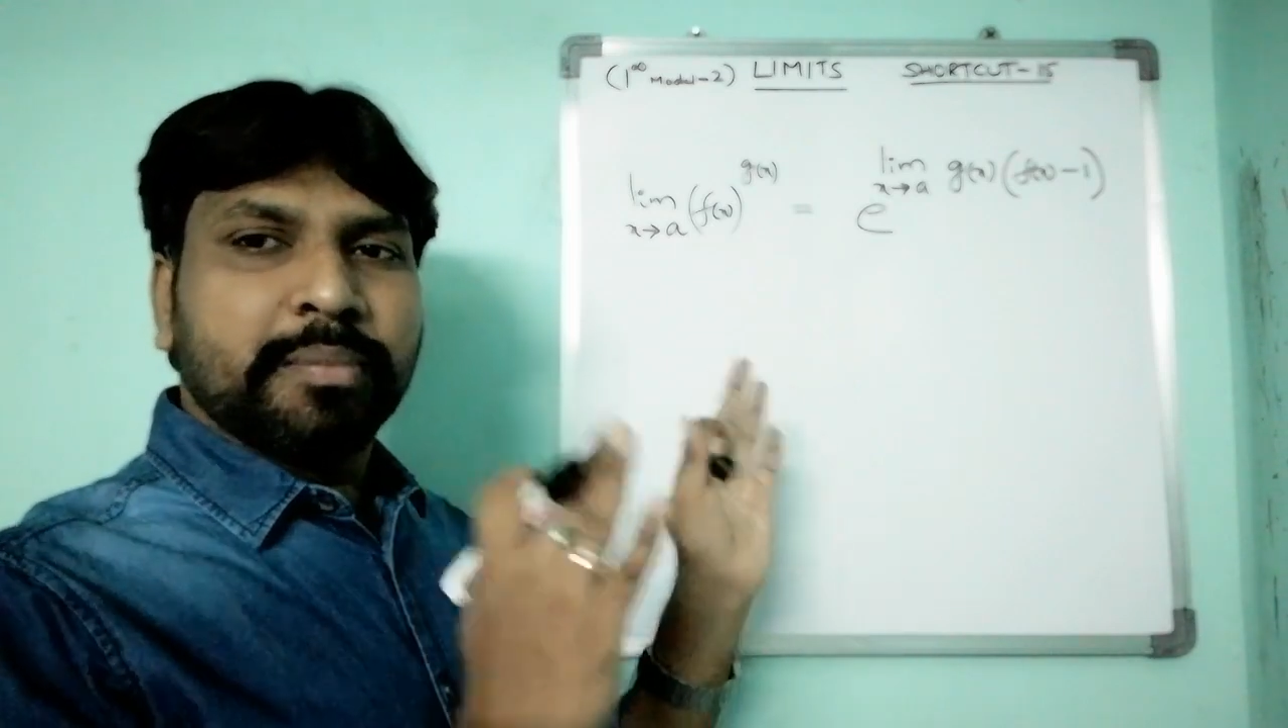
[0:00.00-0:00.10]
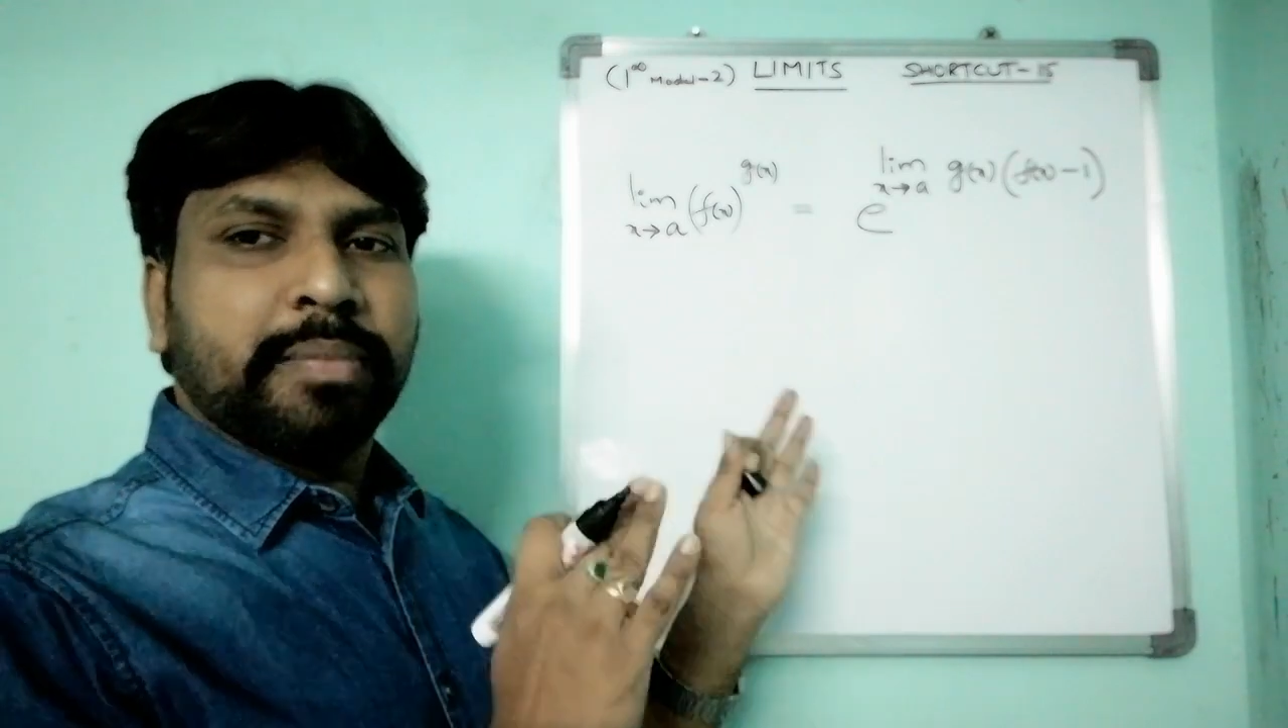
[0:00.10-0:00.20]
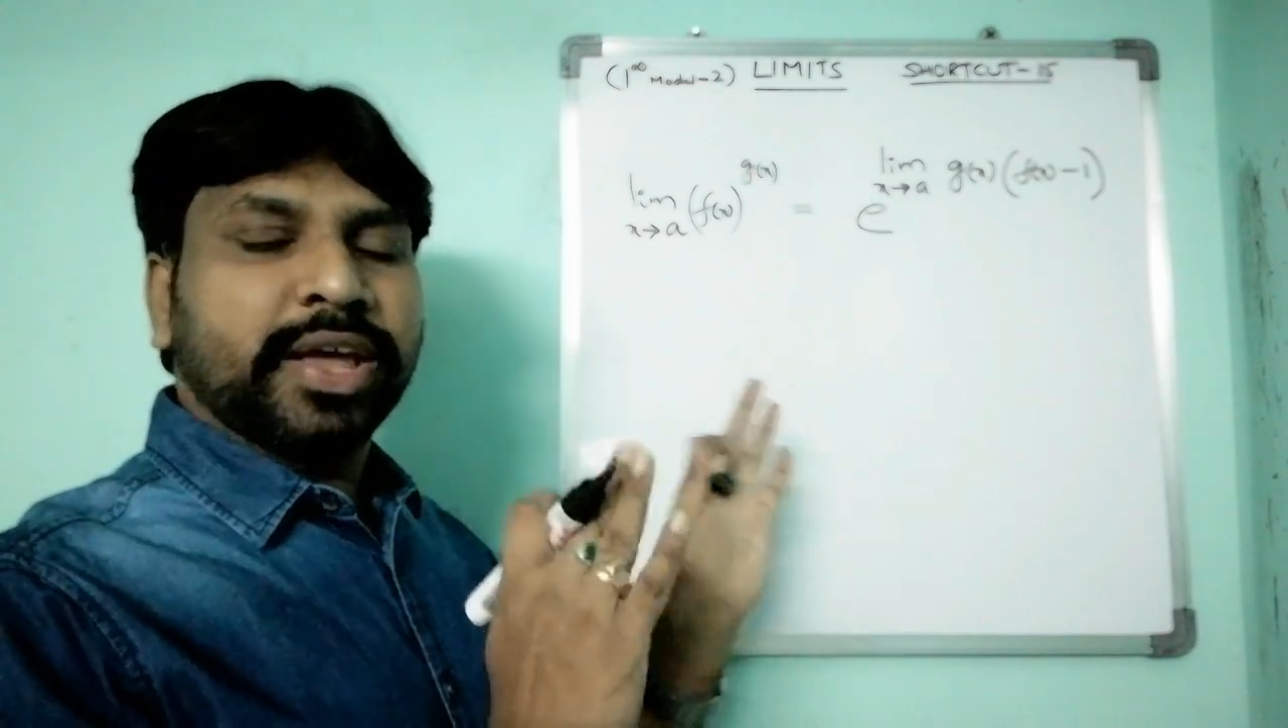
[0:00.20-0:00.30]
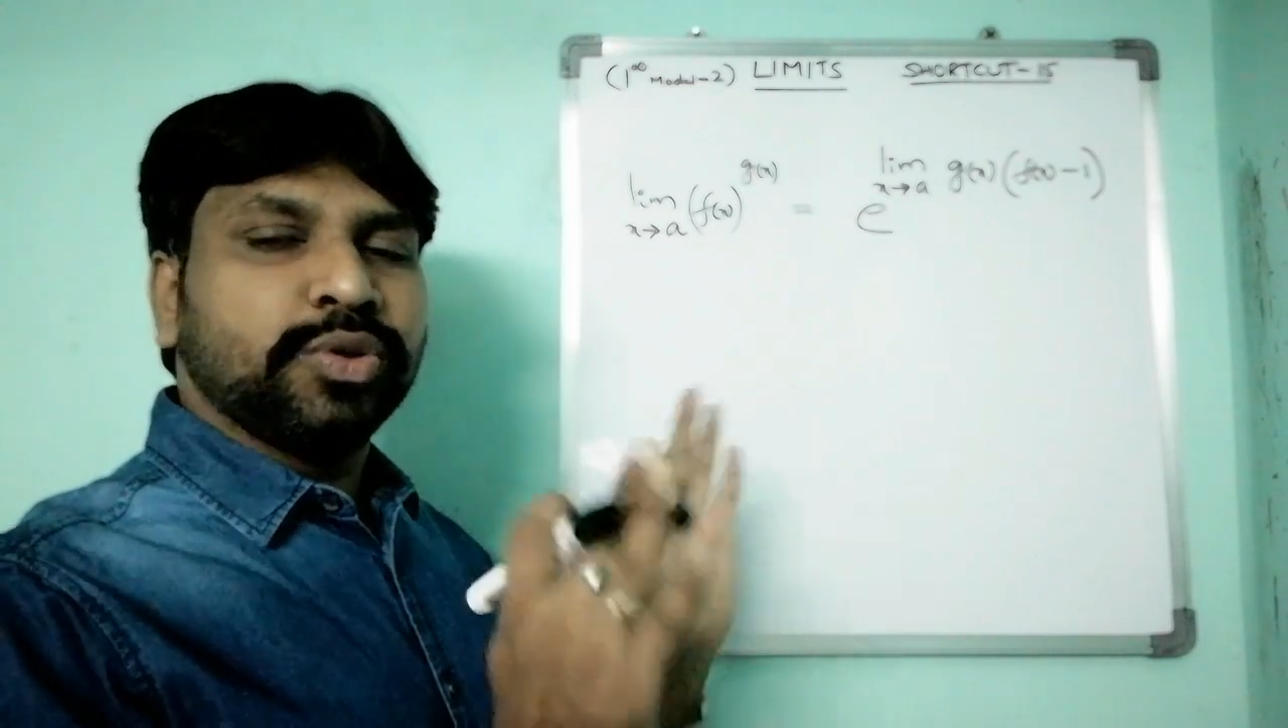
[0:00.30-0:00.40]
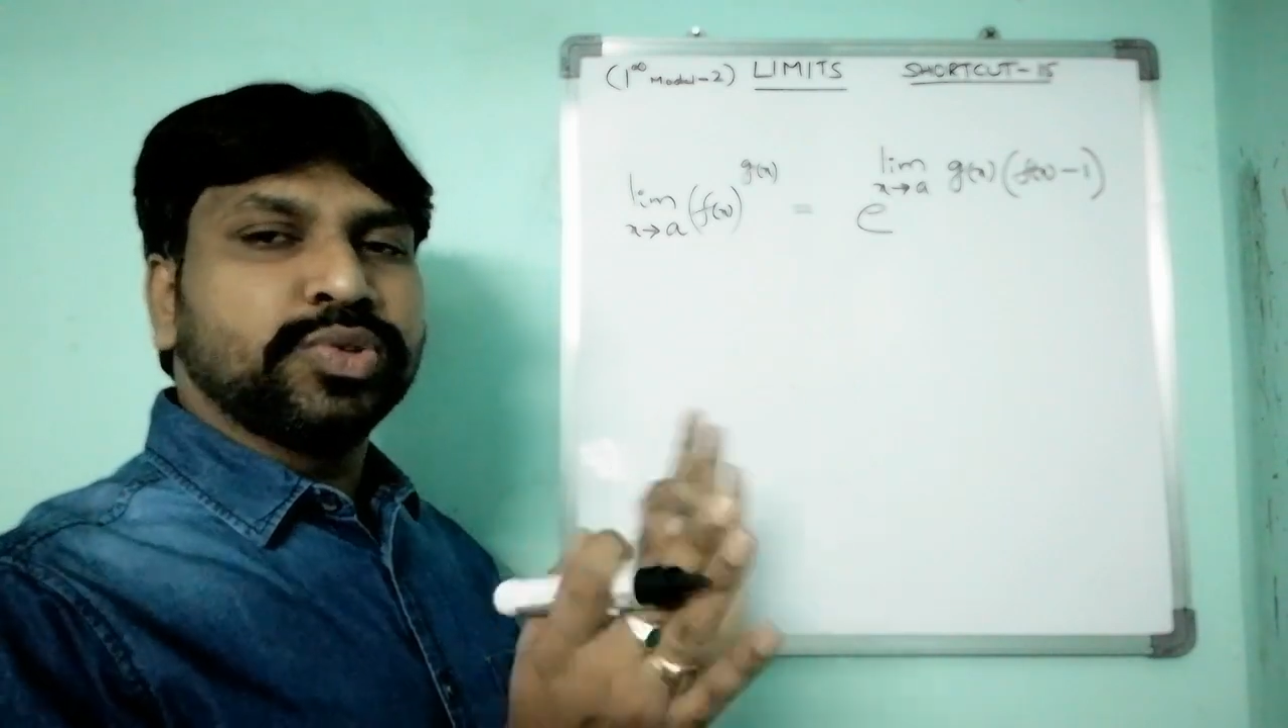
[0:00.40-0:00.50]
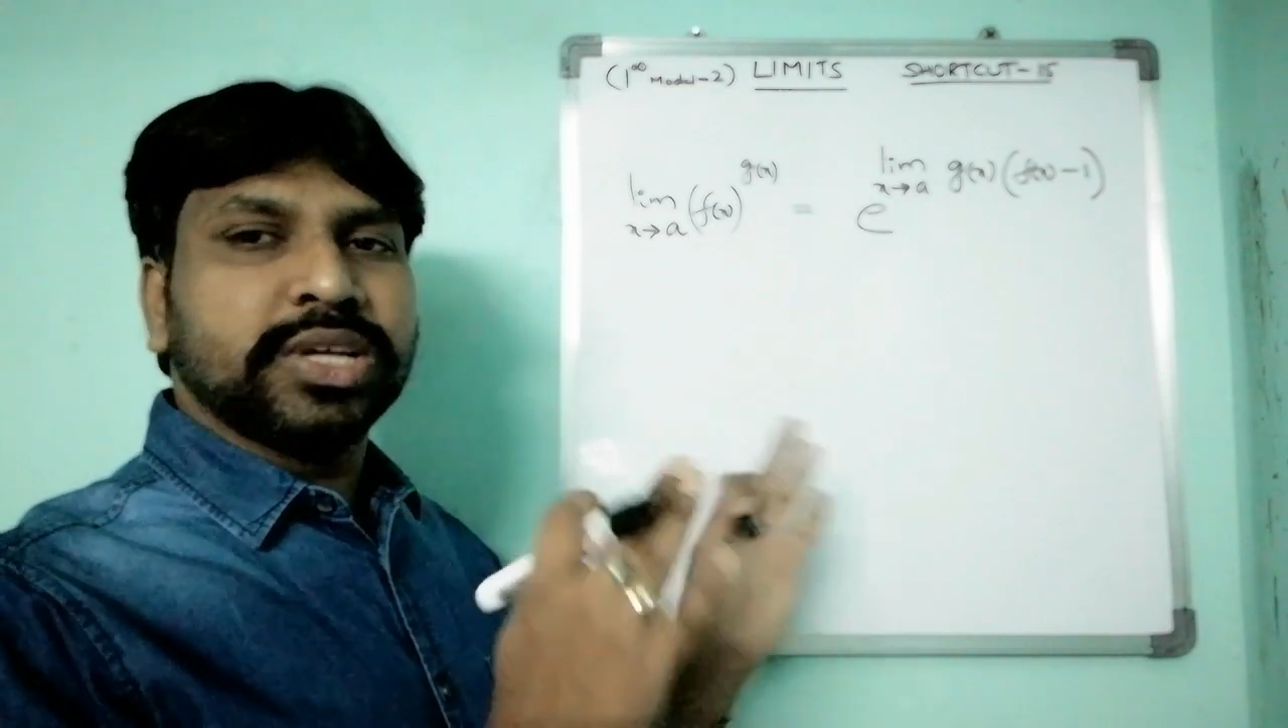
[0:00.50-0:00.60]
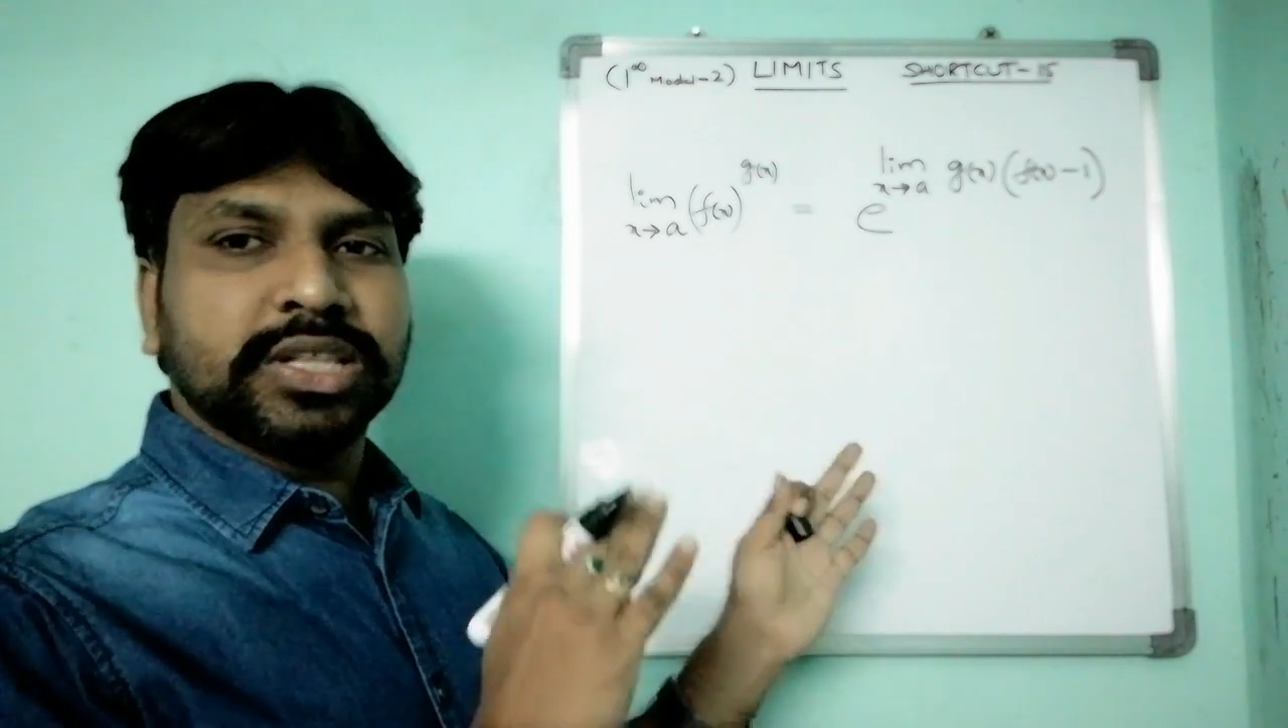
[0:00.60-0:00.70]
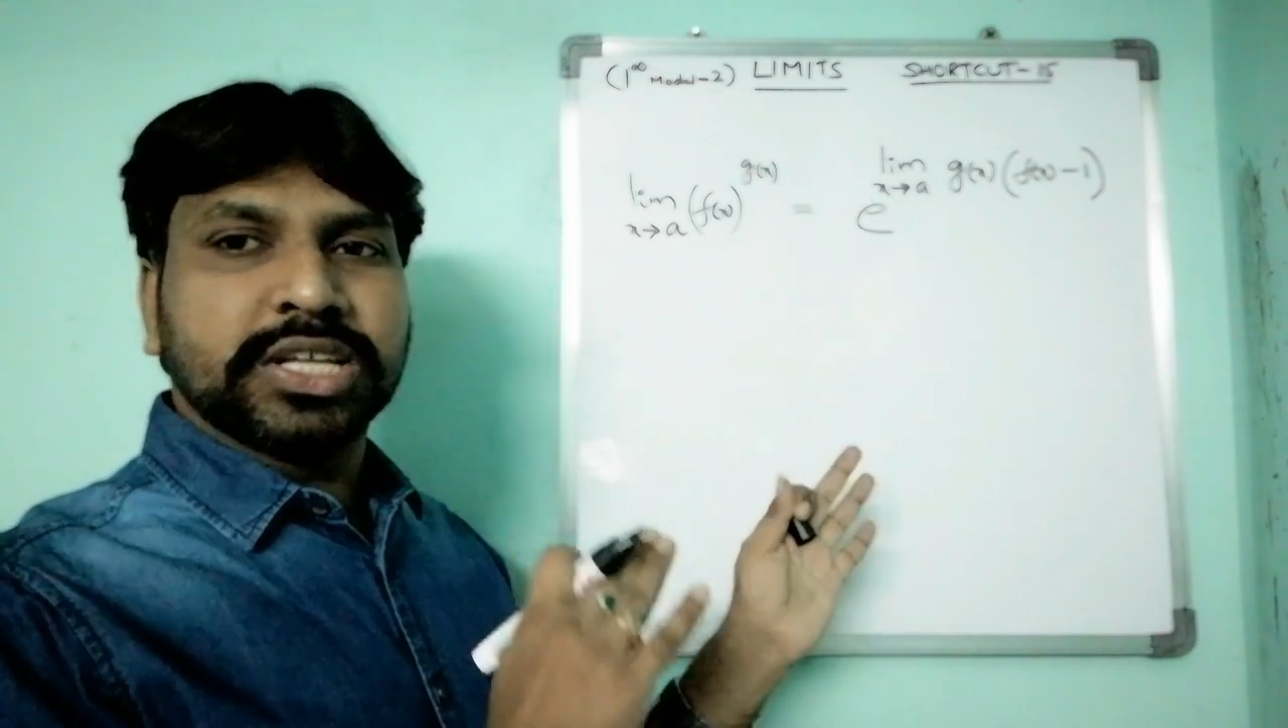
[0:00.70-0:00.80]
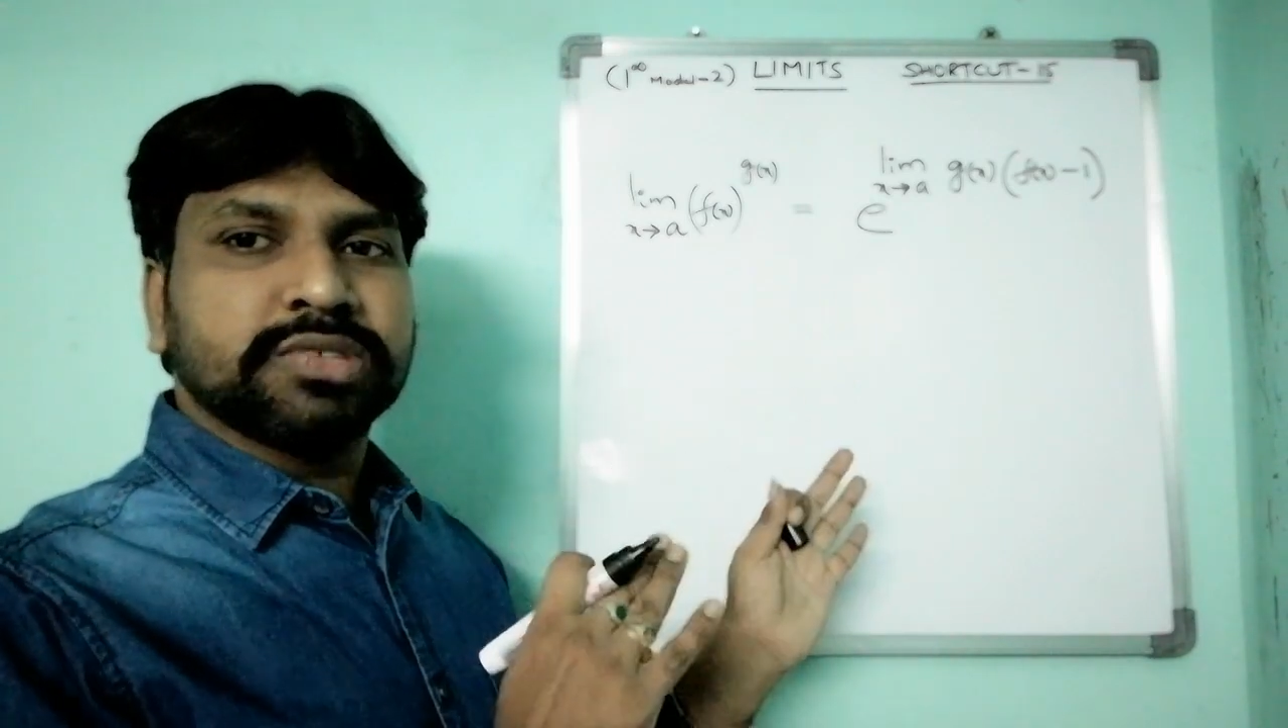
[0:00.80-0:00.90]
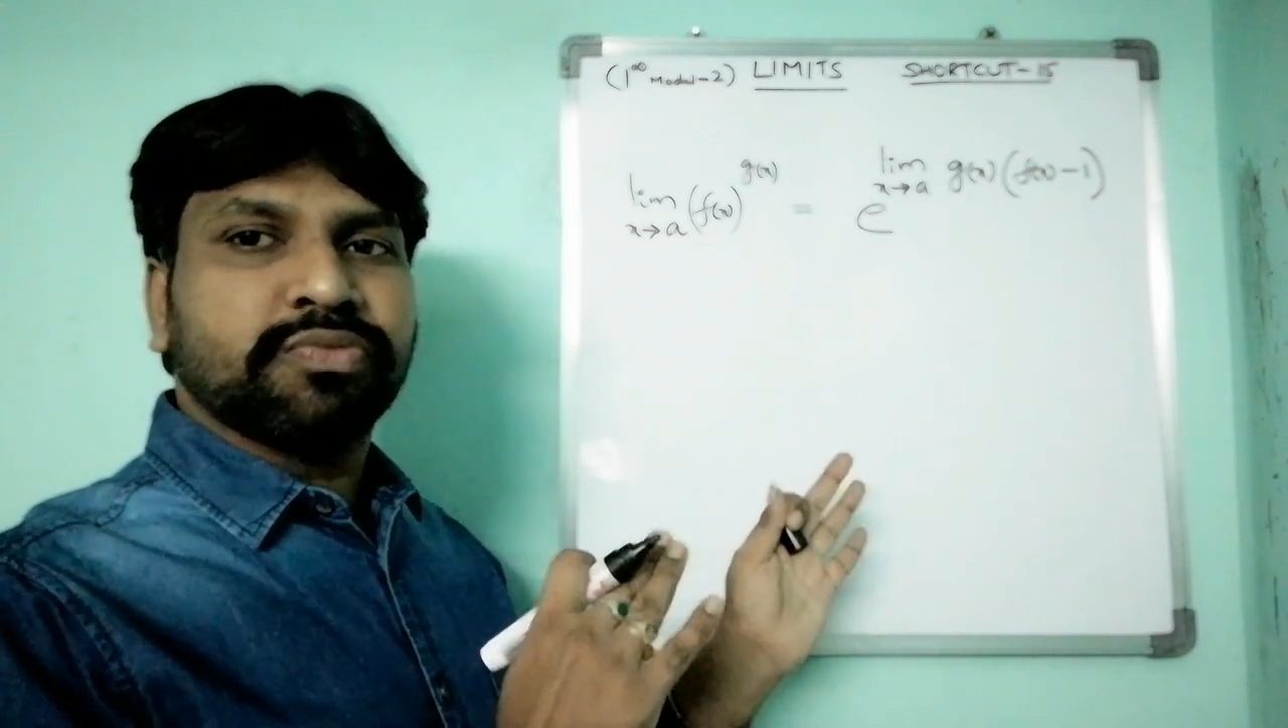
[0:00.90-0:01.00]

by using this